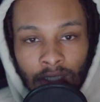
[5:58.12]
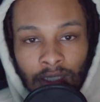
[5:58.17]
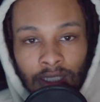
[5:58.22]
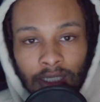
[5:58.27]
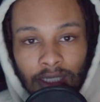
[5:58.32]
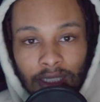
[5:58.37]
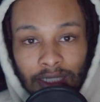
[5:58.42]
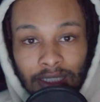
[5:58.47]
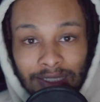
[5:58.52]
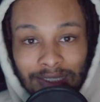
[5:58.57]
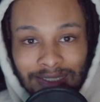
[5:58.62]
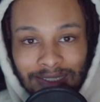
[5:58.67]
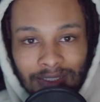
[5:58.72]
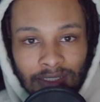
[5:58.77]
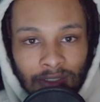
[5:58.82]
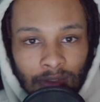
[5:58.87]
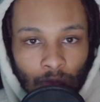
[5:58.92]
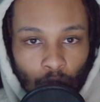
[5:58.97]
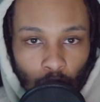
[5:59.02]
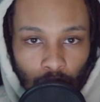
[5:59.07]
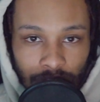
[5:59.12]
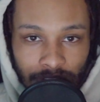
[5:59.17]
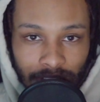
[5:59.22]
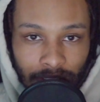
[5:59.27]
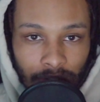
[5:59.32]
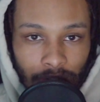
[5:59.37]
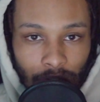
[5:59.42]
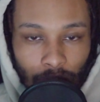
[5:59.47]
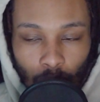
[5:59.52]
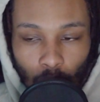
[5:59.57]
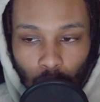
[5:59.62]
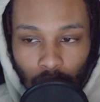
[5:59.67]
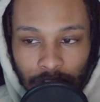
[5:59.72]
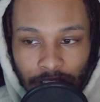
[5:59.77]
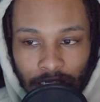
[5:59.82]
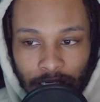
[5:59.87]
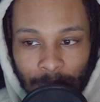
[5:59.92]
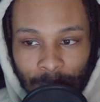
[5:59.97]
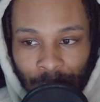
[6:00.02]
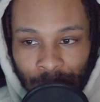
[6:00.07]
it will stay there the whole
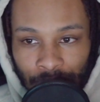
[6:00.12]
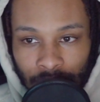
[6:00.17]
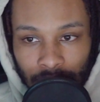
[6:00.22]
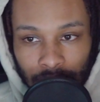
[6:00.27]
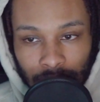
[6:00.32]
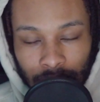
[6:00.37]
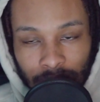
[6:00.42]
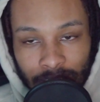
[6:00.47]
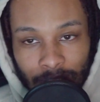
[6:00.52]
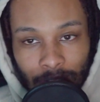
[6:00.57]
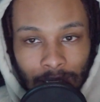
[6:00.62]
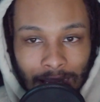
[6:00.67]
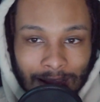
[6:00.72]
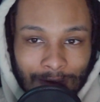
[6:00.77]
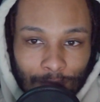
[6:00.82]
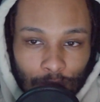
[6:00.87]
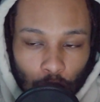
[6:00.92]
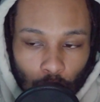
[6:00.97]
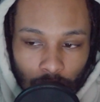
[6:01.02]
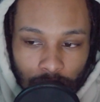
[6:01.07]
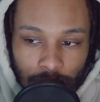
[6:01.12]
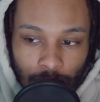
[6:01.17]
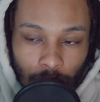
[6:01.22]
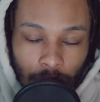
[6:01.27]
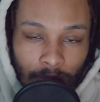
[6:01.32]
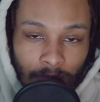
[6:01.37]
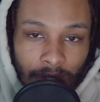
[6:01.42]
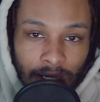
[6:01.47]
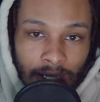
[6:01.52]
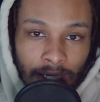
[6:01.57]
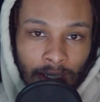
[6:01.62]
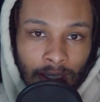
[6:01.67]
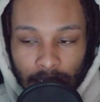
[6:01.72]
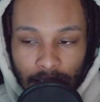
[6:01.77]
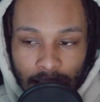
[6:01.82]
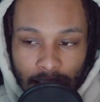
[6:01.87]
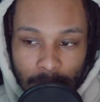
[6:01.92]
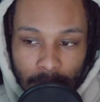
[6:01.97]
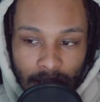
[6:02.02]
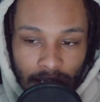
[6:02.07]
time. Like, I've noticed with my
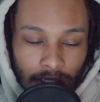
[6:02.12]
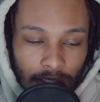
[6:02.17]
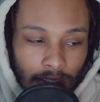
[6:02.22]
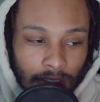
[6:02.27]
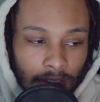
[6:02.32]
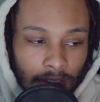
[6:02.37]
iMac,